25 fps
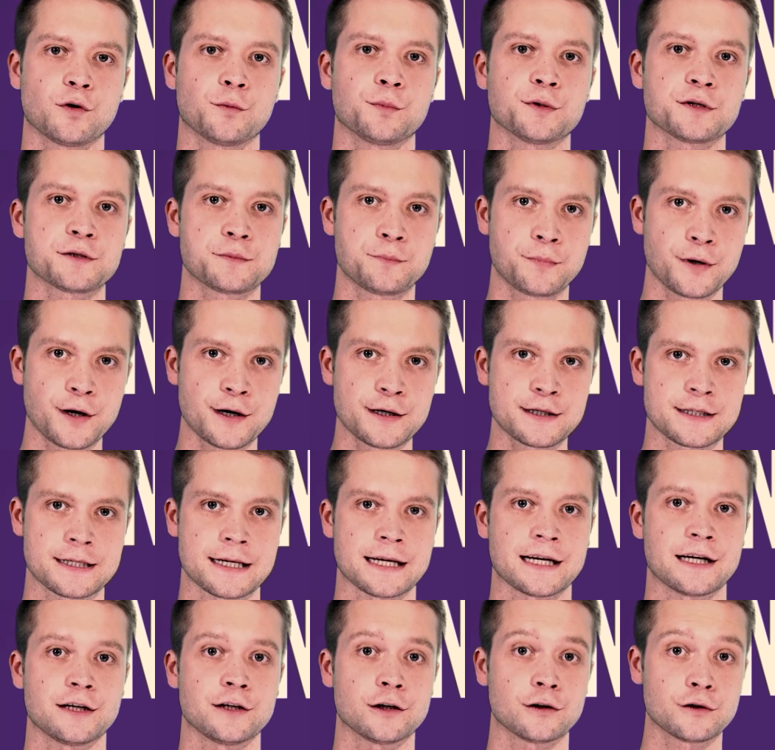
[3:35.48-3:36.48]
bubbles
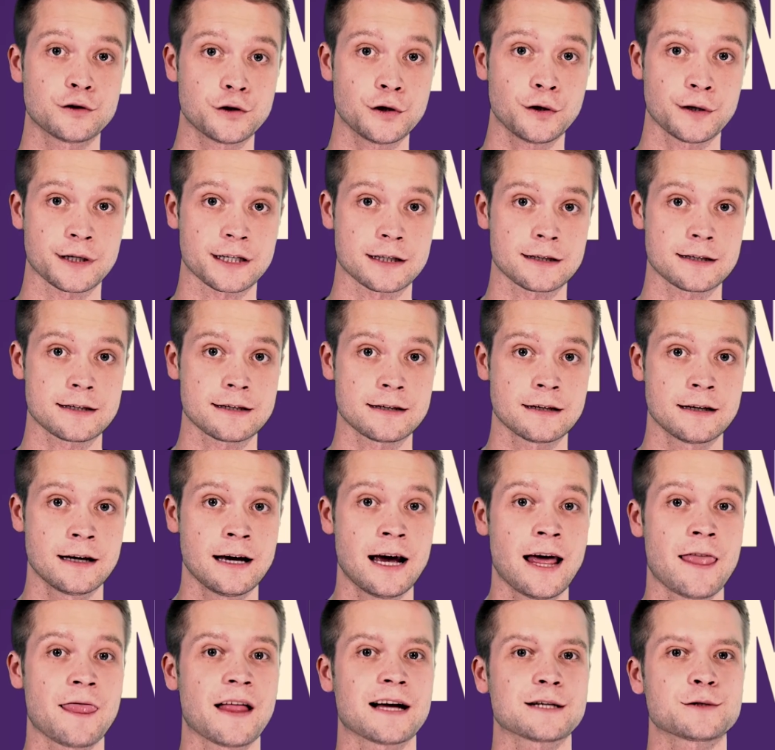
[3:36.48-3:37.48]
bursting in your joints.
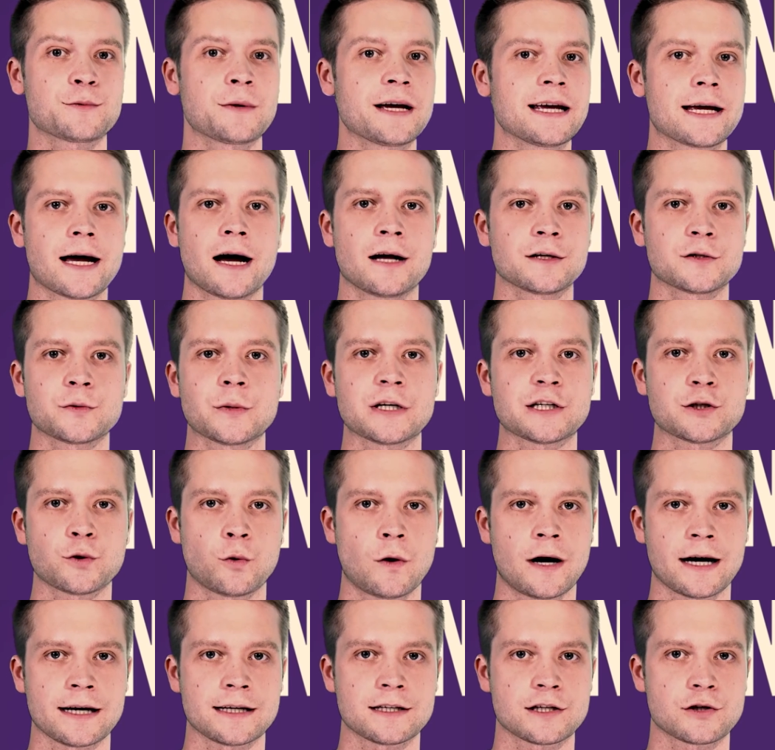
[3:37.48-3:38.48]
That's why you can't do it
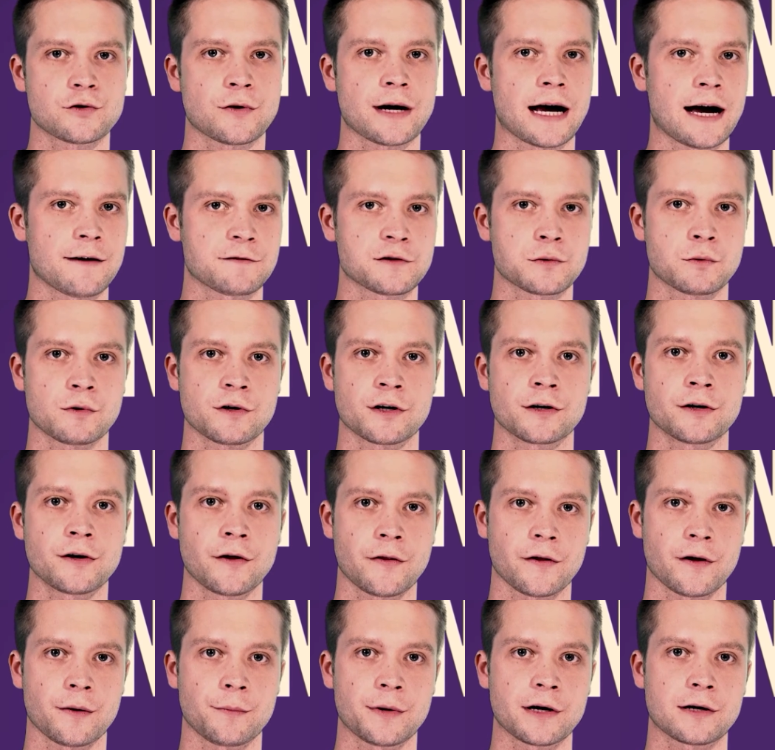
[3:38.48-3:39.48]
twice straight after one
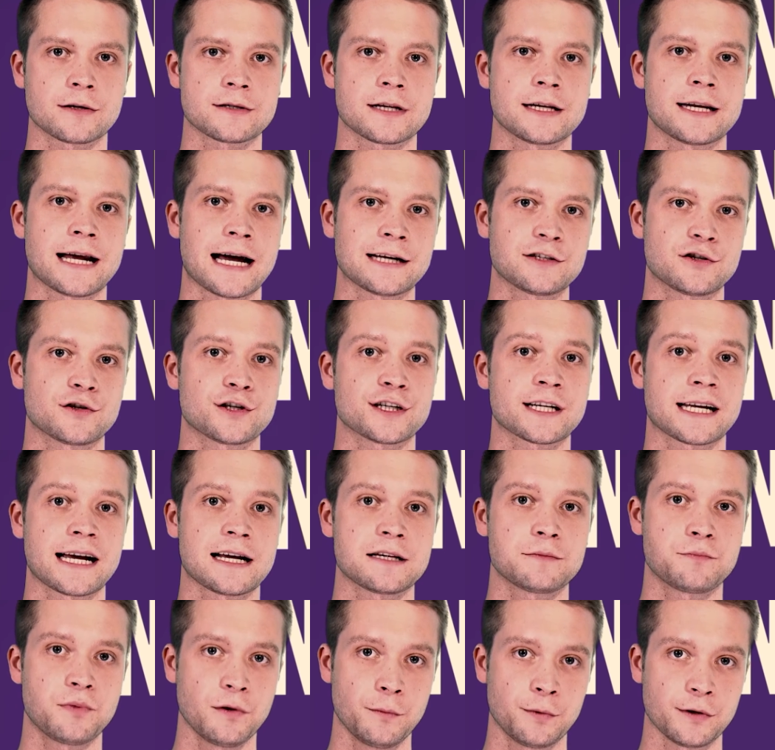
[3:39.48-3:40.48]
another because the nitrogen
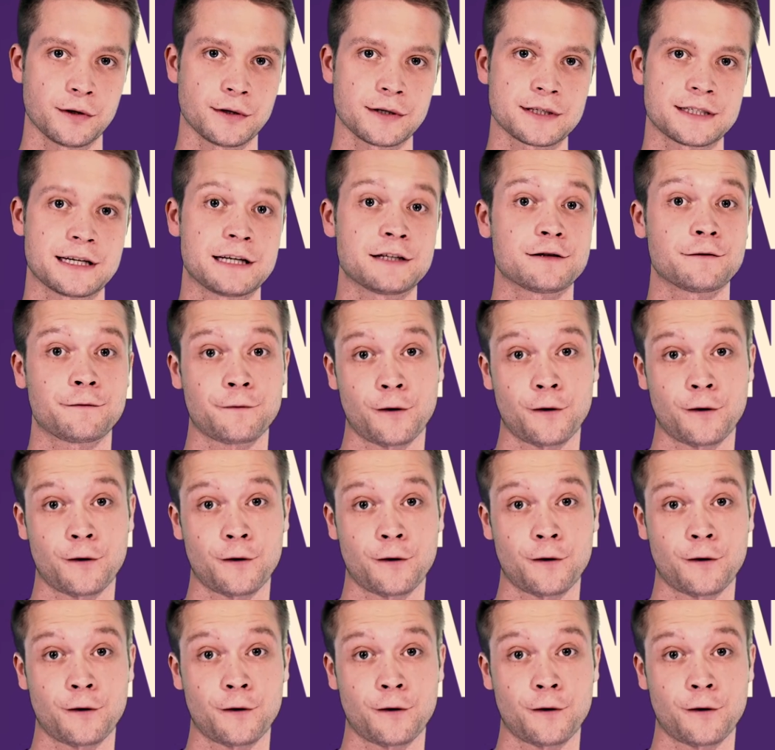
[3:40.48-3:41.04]
gas bubbles need to